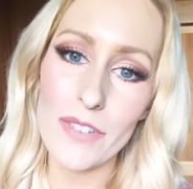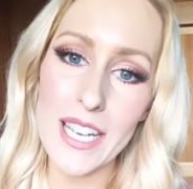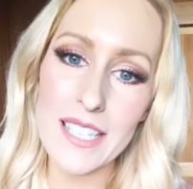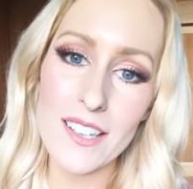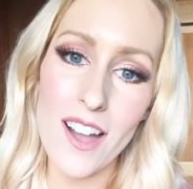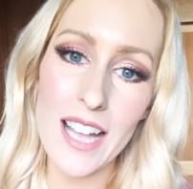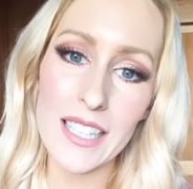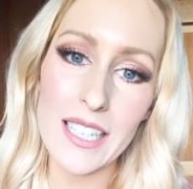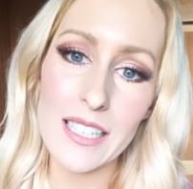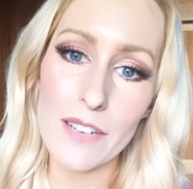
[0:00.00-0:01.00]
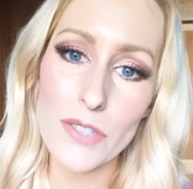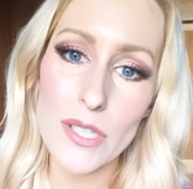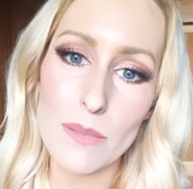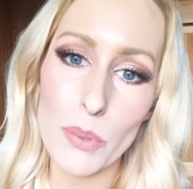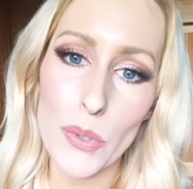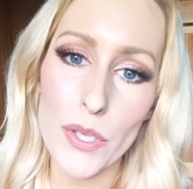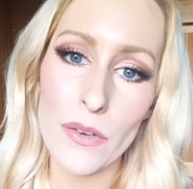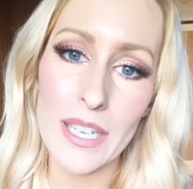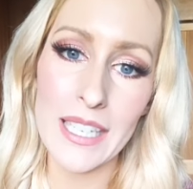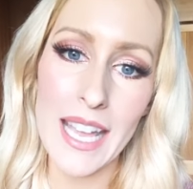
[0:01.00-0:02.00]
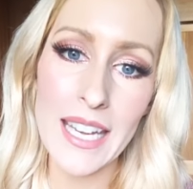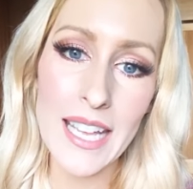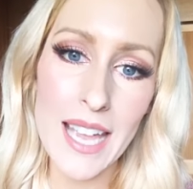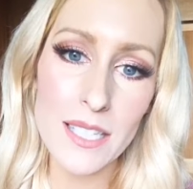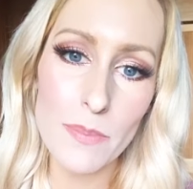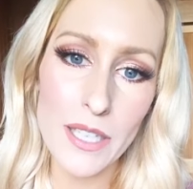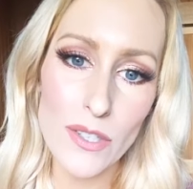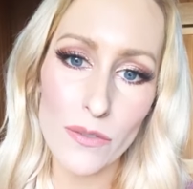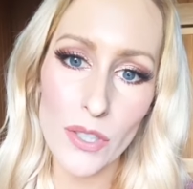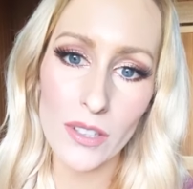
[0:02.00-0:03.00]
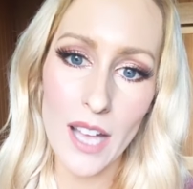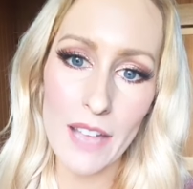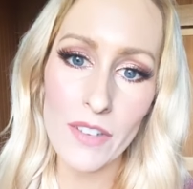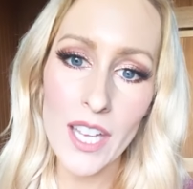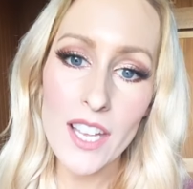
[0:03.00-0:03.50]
Vanessa highly enough to support you in any aspect of your life.